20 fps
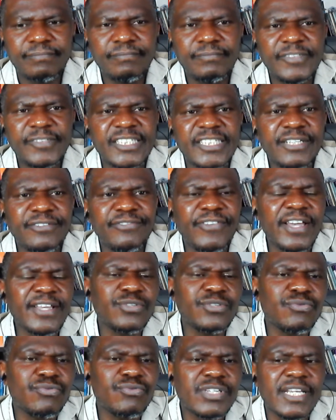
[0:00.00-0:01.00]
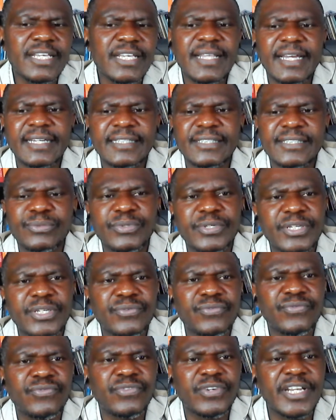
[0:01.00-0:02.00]
suffice to say that we have
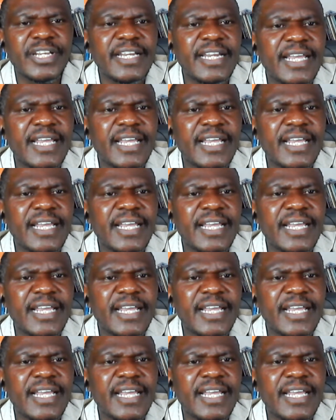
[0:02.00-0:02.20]
real